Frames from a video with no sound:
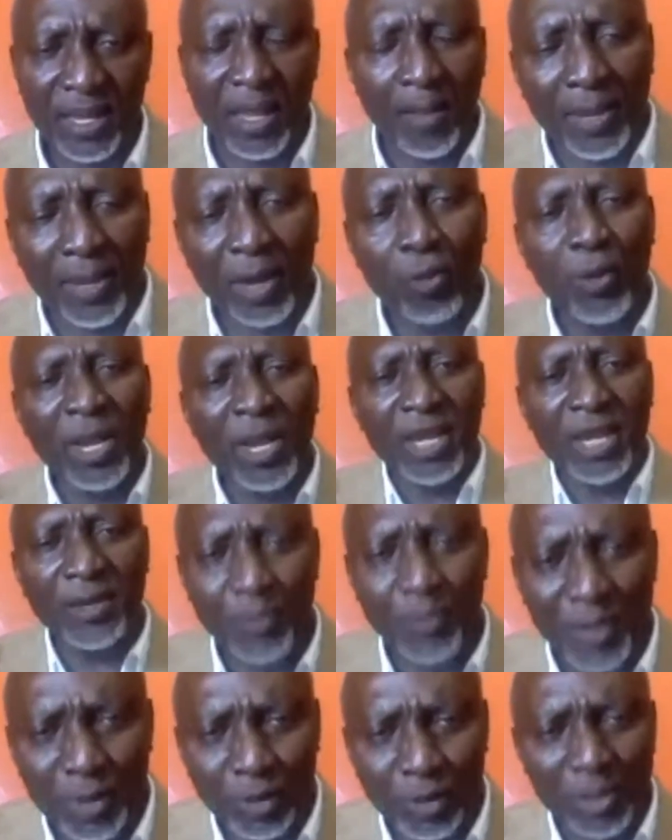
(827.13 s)
But we,
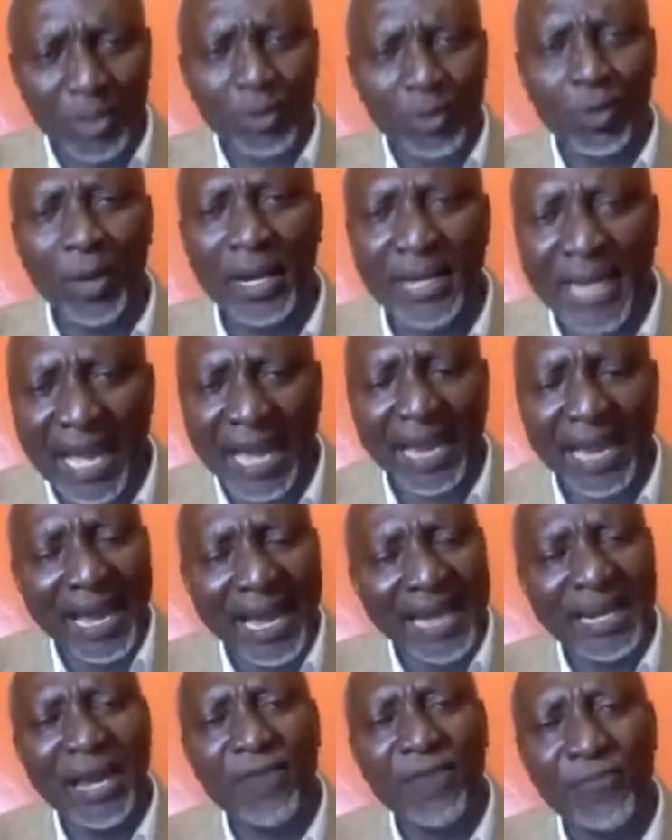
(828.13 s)
between you and I,
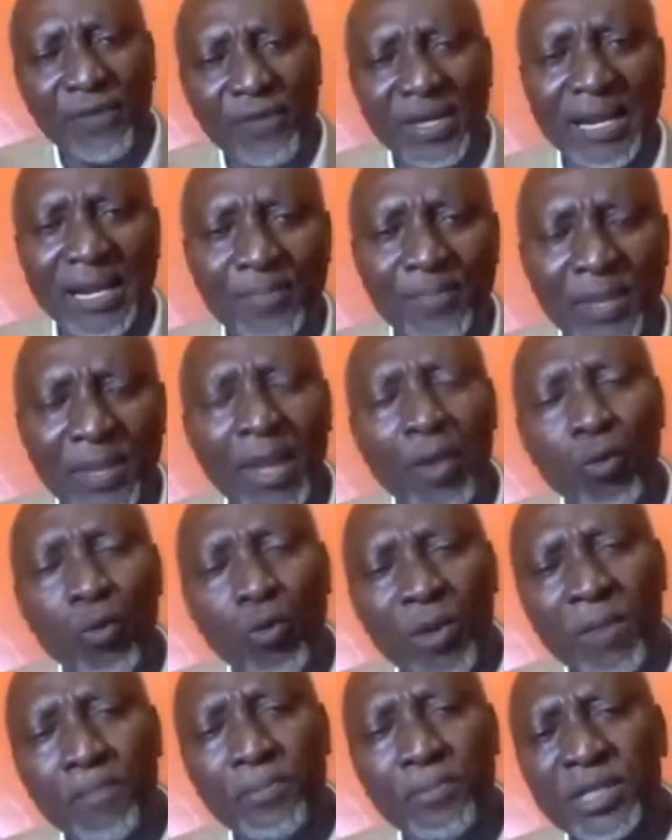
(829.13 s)
an African,
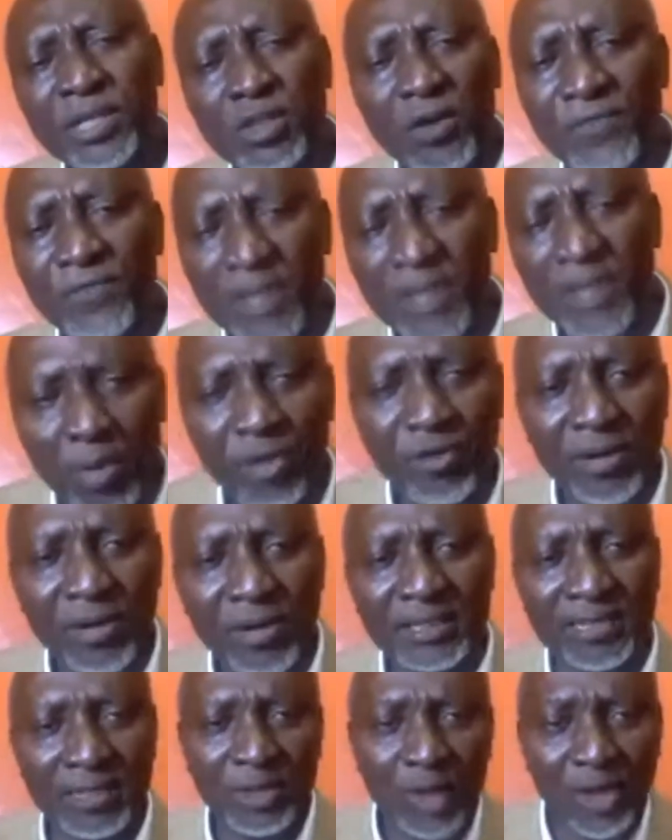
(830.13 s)
we preach of
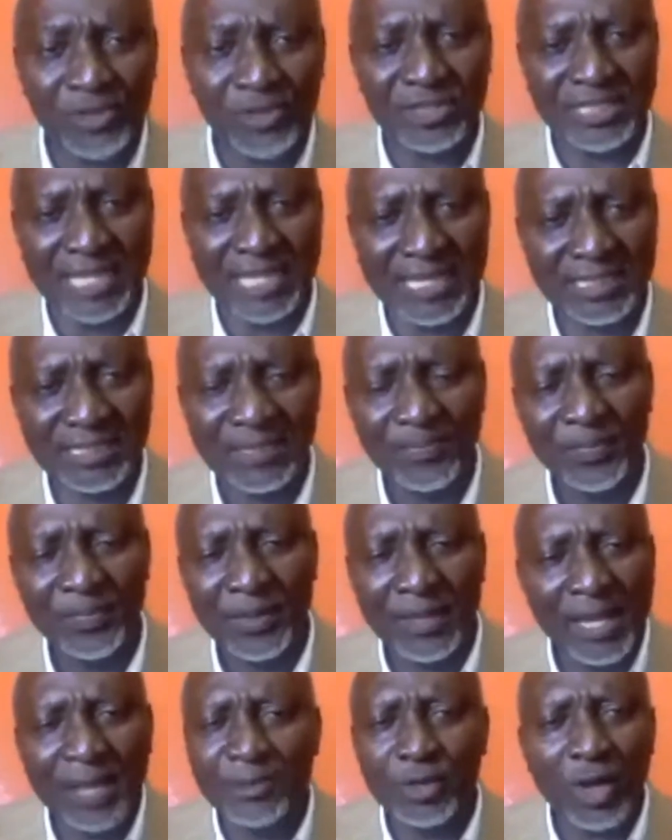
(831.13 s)
democracy. Nonsense.
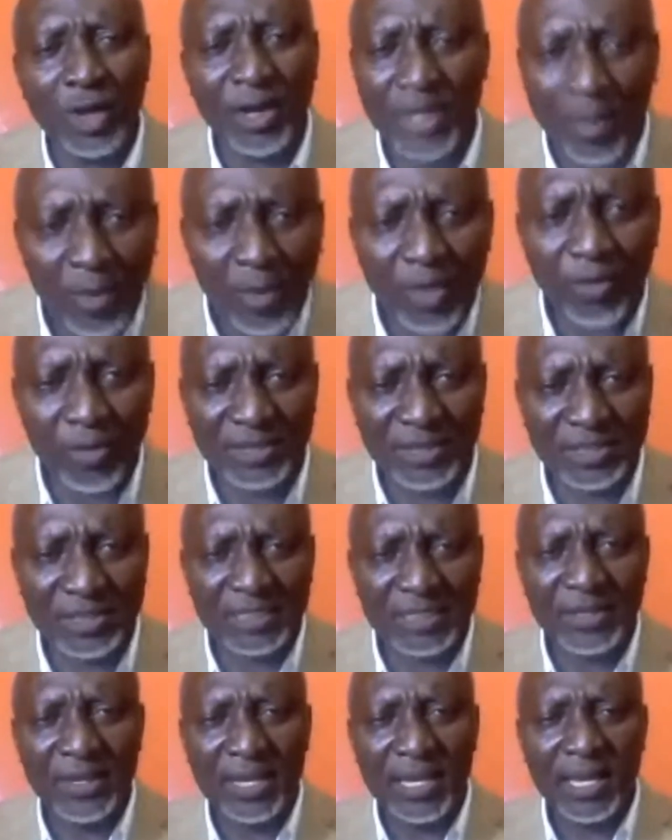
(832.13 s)
There is no
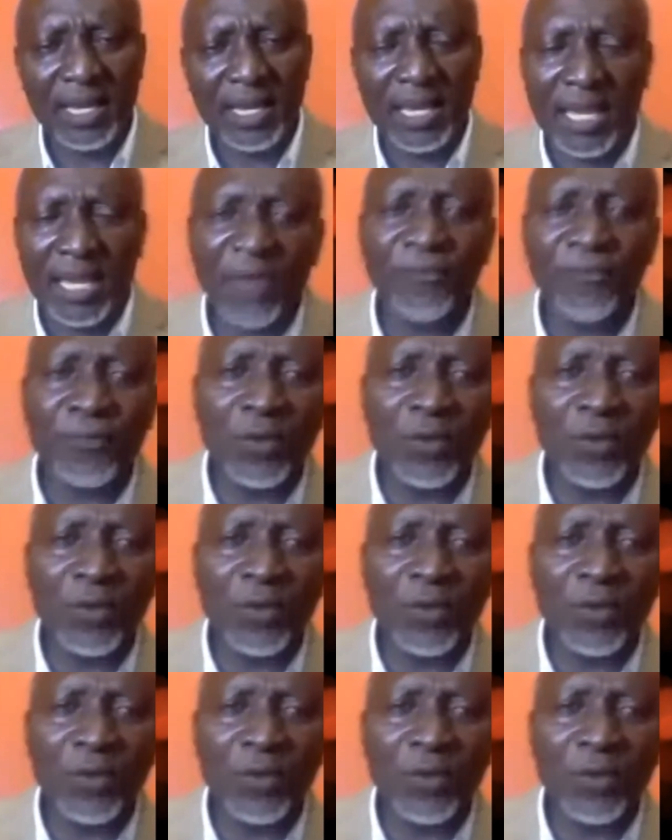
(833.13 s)
democracy. If